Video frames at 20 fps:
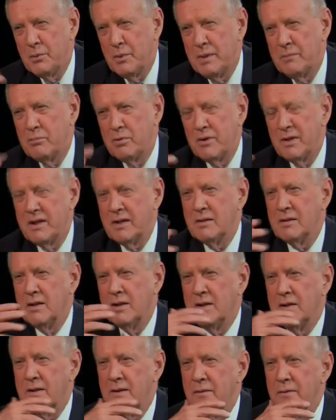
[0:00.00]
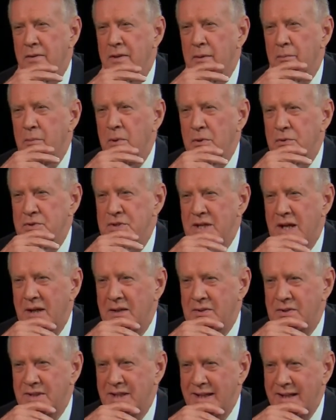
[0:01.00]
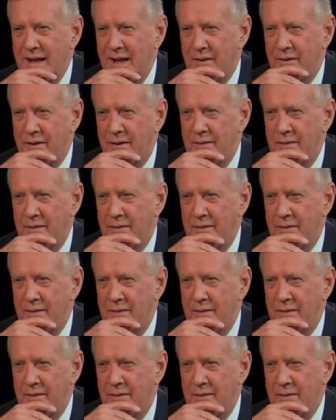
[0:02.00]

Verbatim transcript: we bring the both sides together.